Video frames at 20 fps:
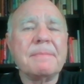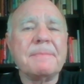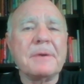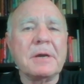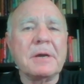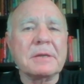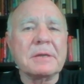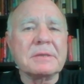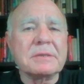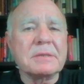
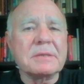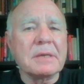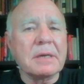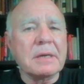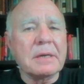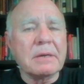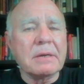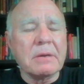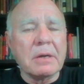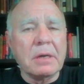but
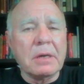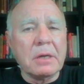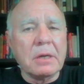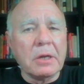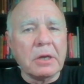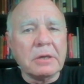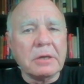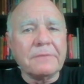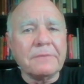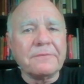uh, a
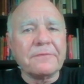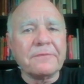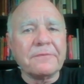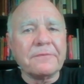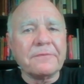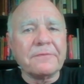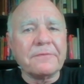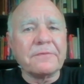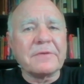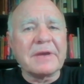lot of
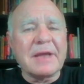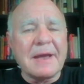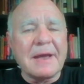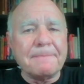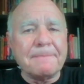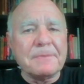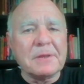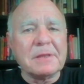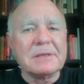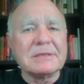
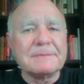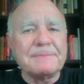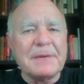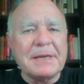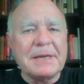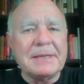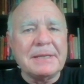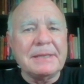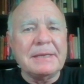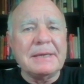capital
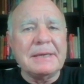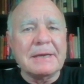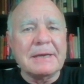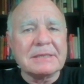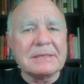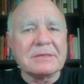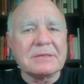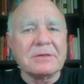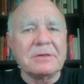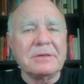spending
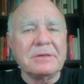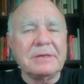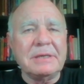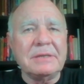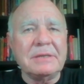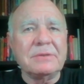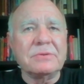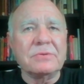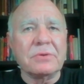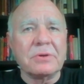has gone
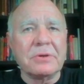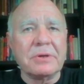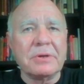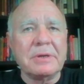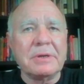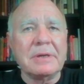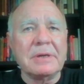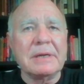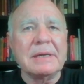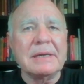into
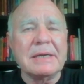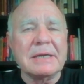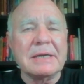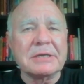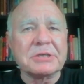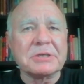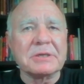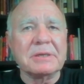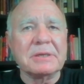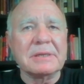oil and
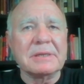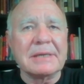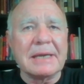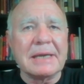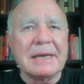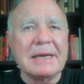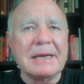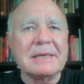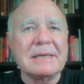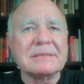natural
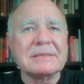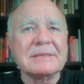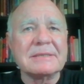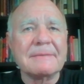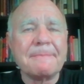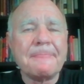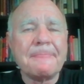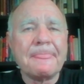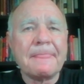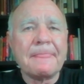
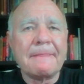gas.